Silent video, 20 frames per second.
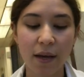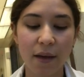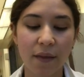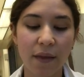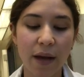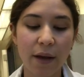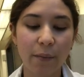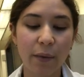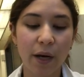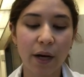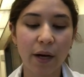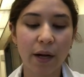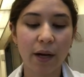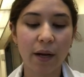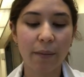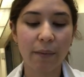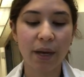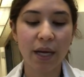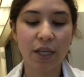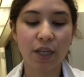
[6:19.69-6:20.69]
Then we are going
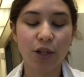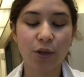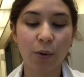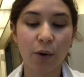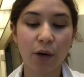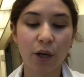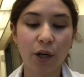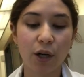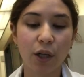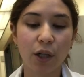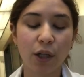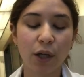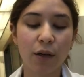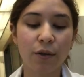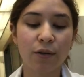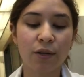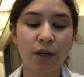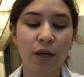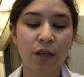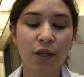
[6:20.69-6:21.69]
to make sure to
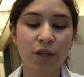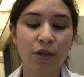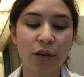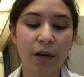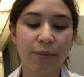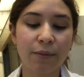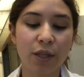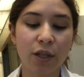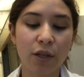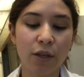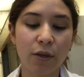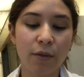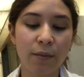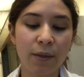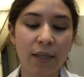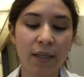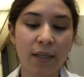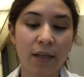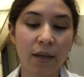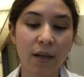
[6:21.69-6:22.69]
close our strip
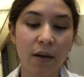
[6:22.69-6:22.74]
tubes